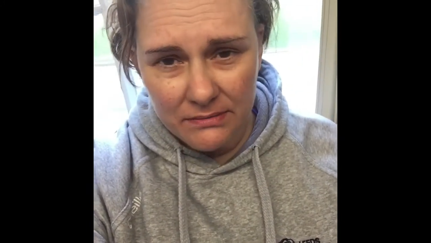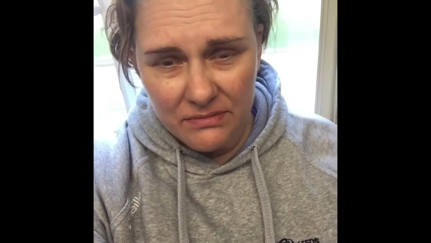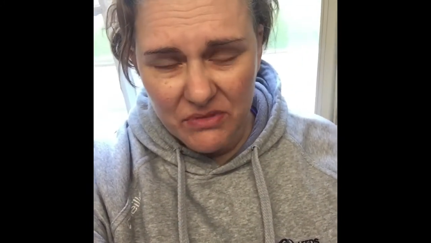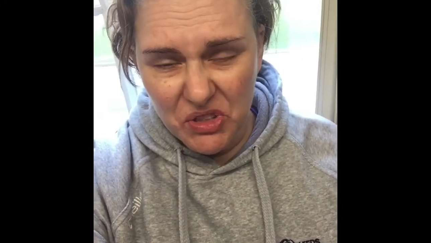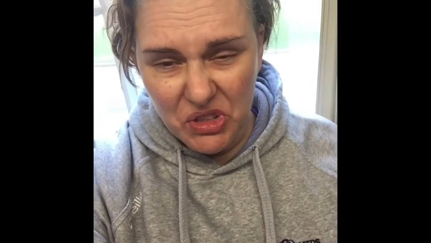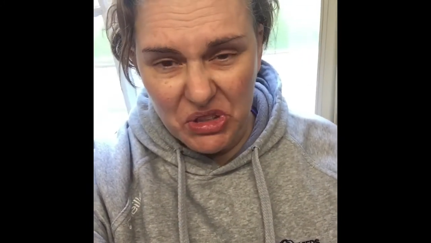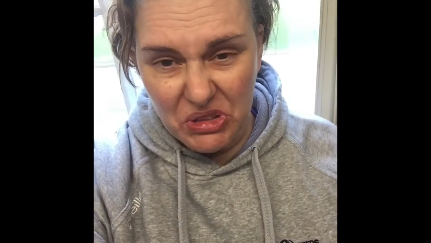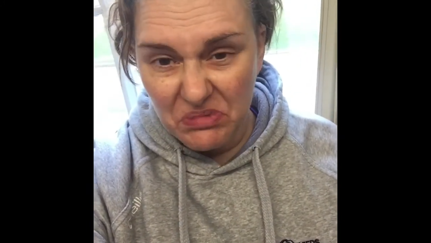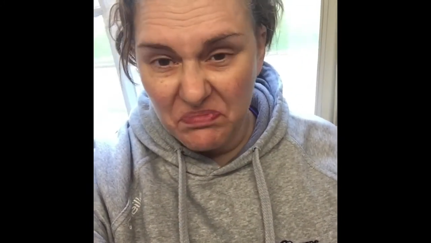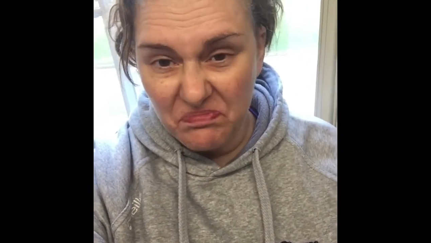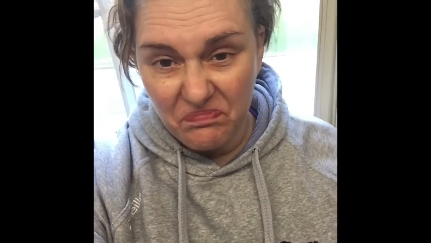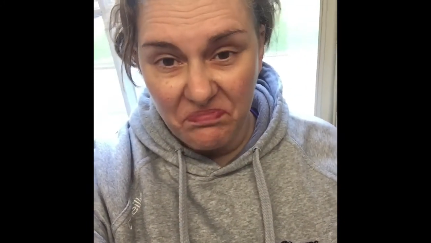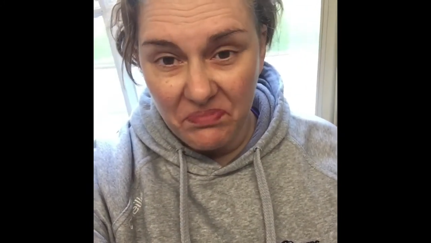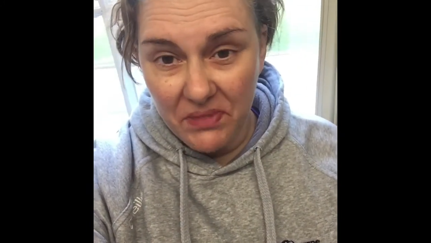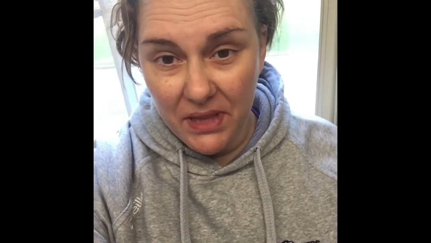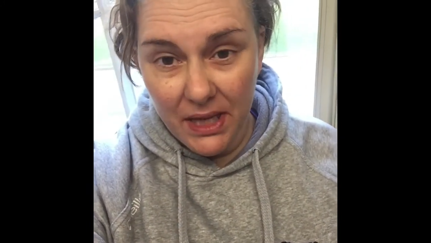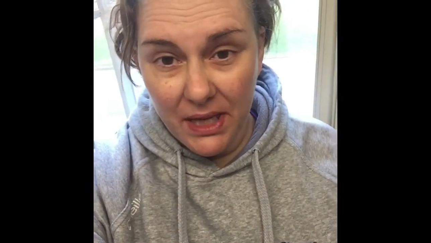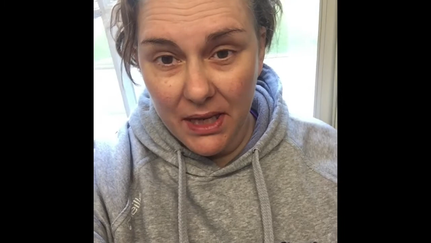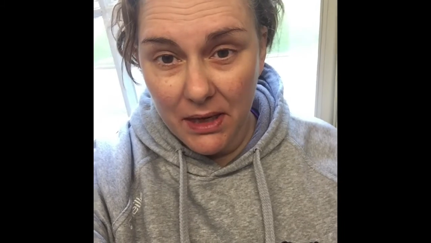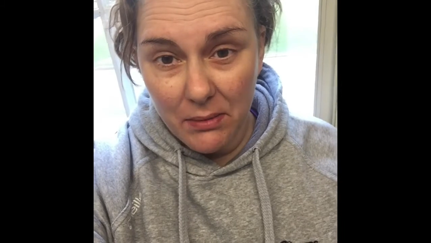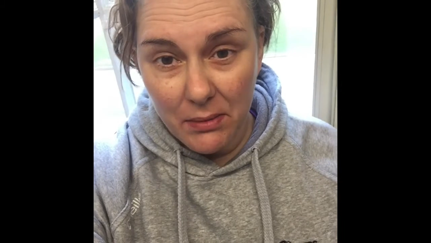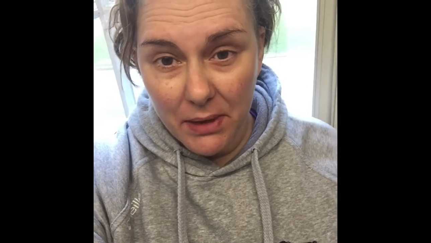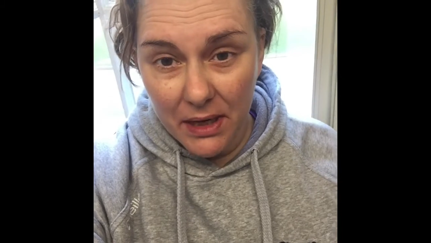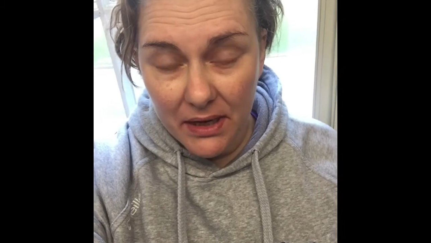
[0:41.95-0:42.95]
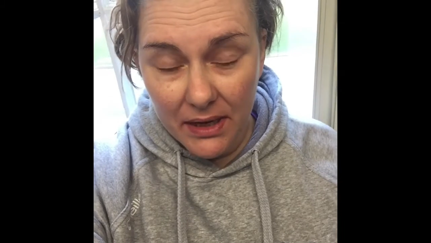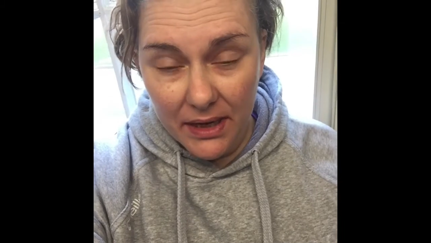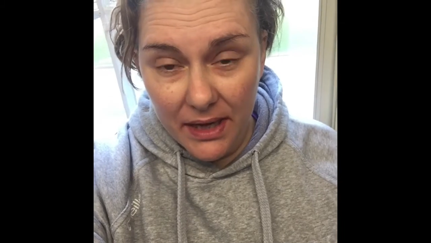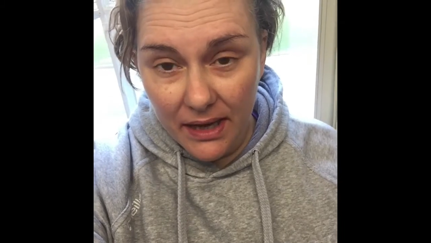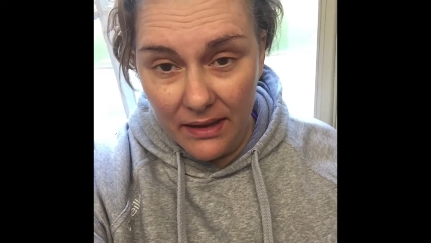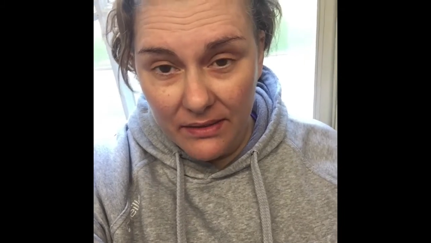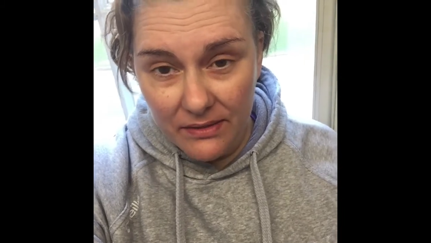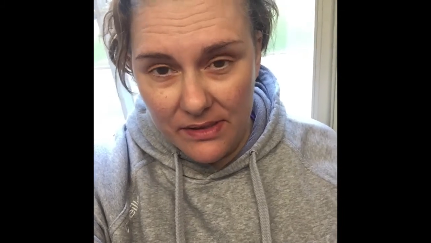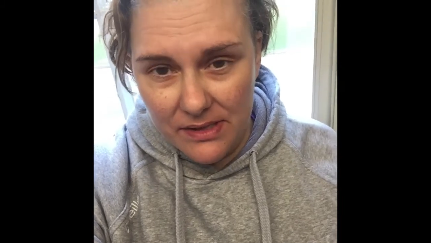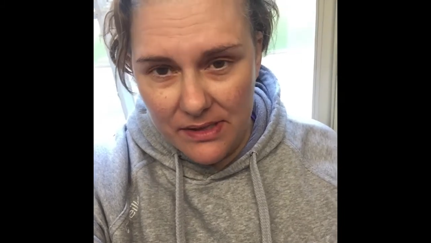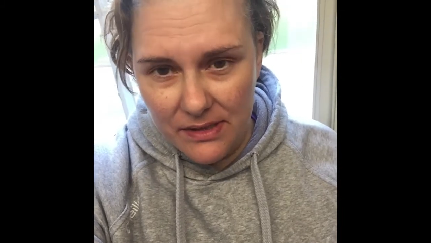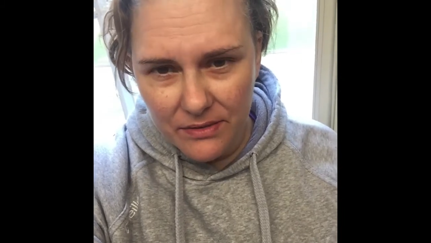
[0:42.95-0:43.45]
just thinking about
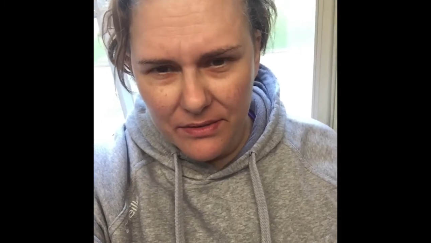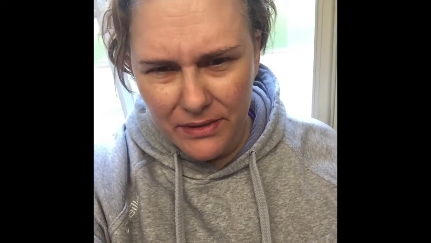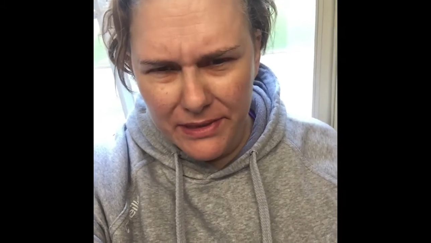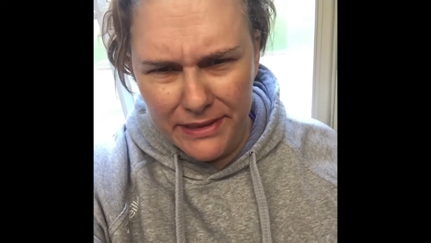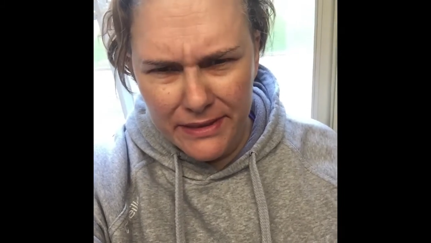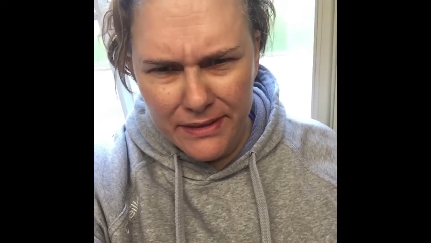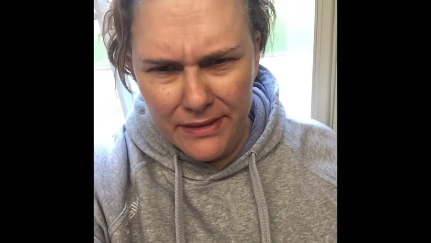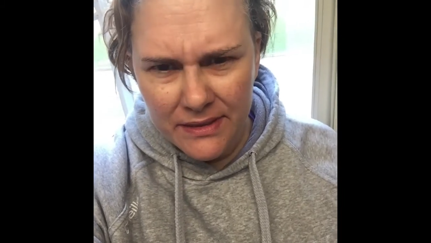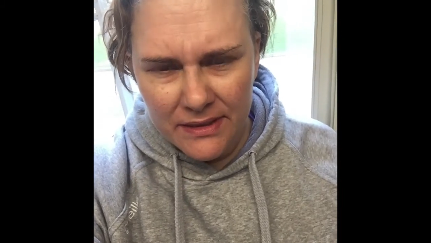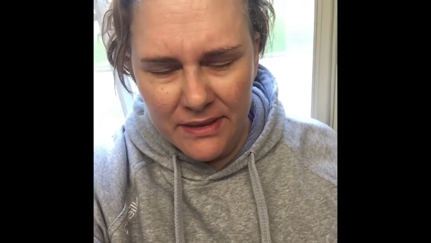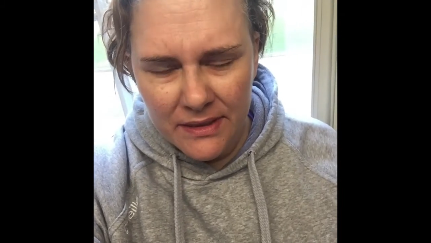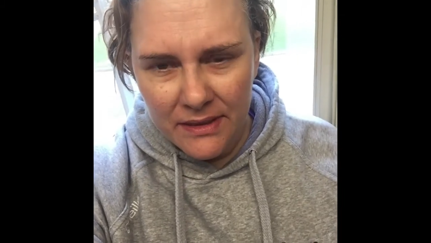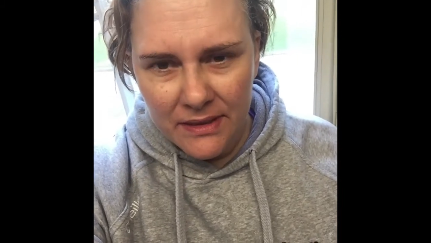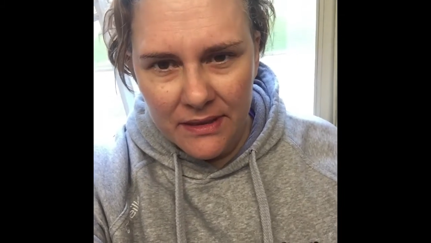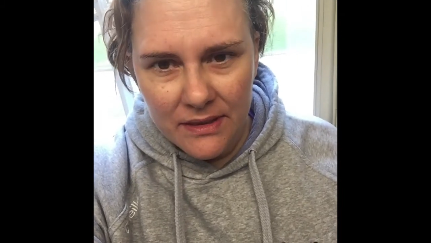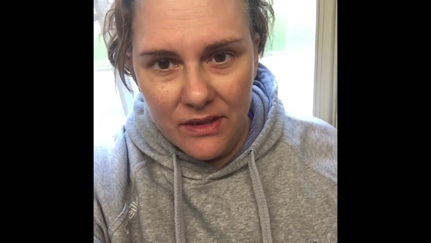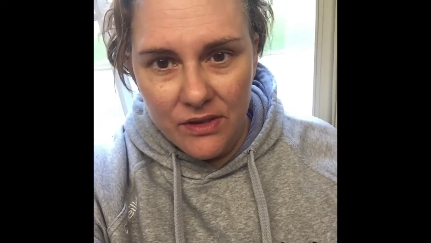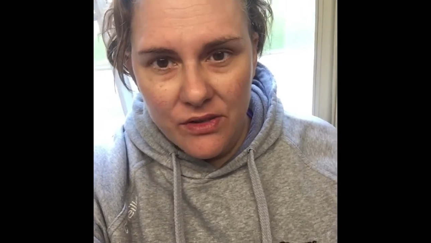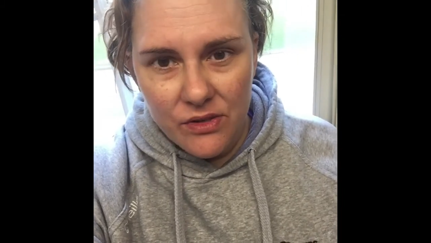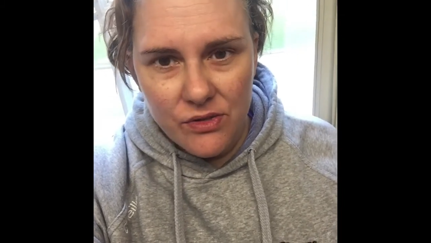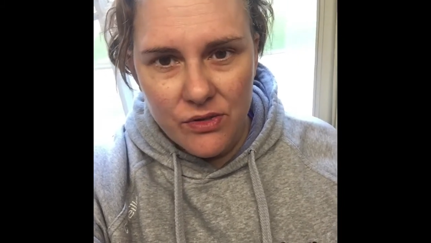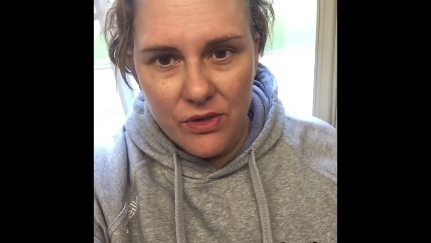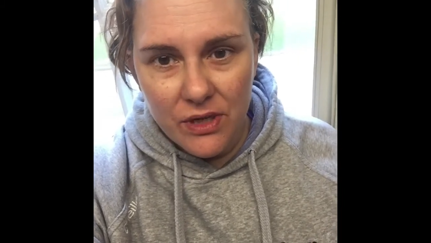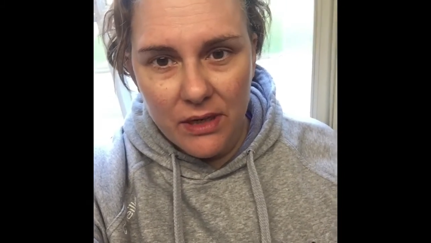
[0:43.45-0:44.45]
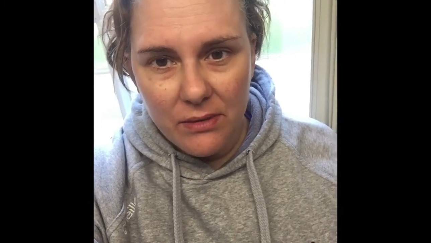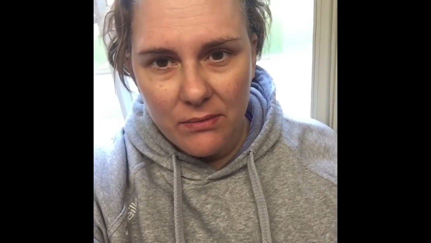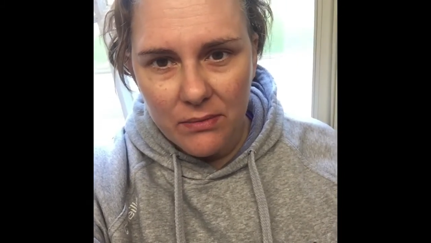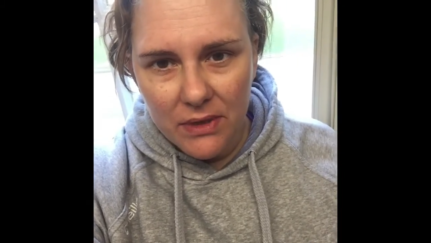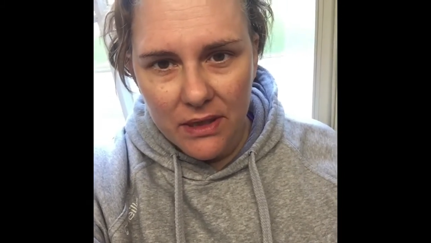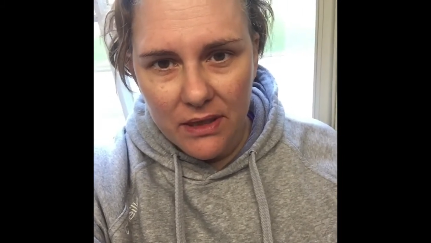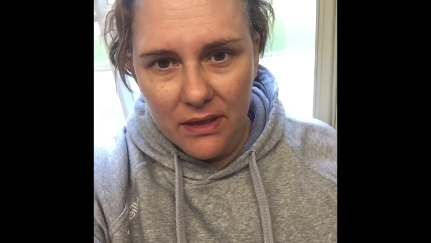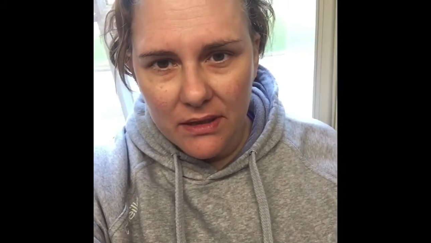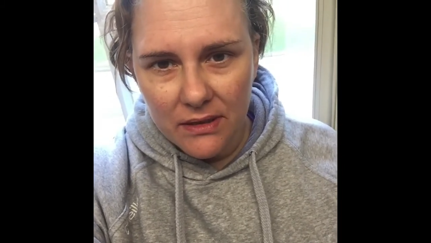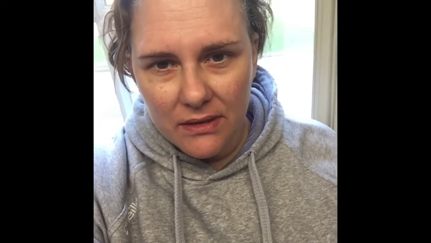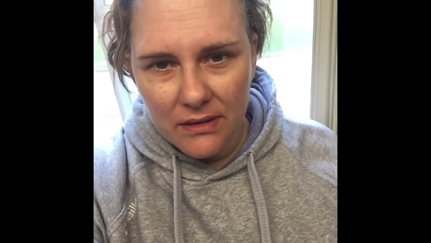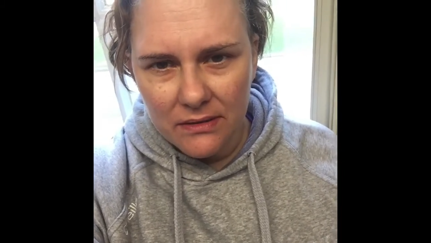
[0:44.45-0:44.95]
cancer and
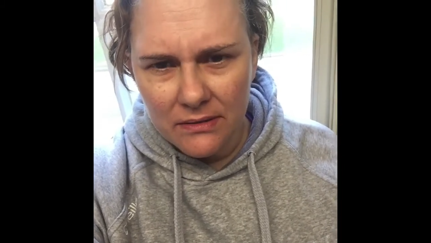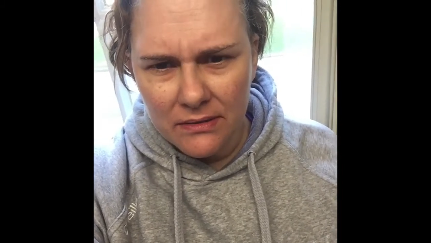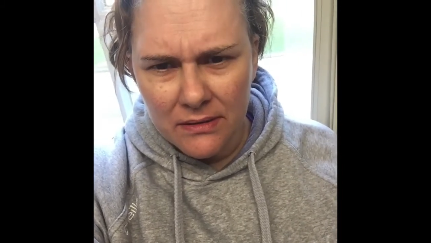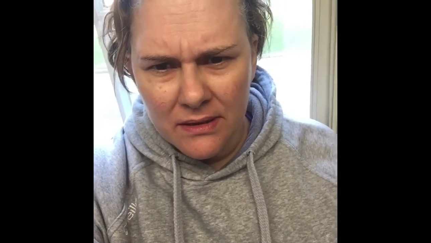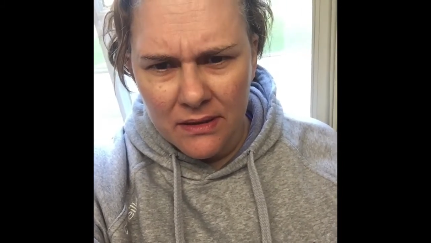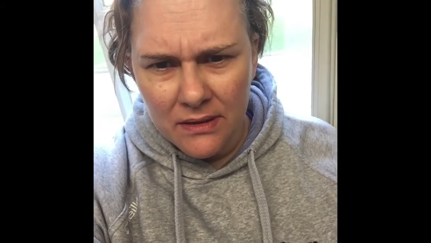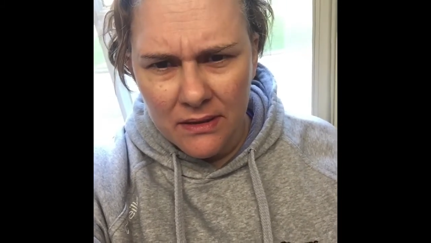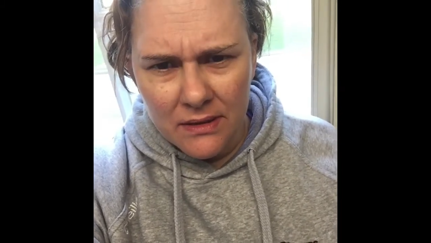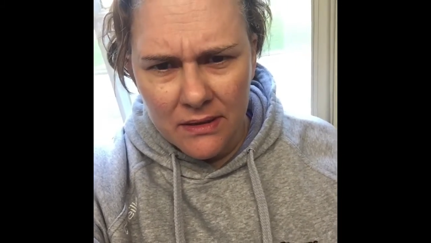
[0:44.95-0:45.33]
treatment and,